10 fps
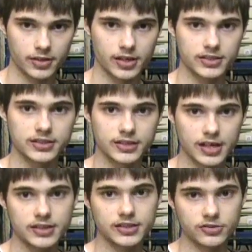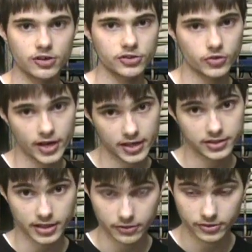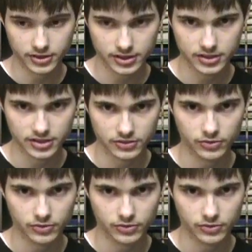because inductance also acts like resistance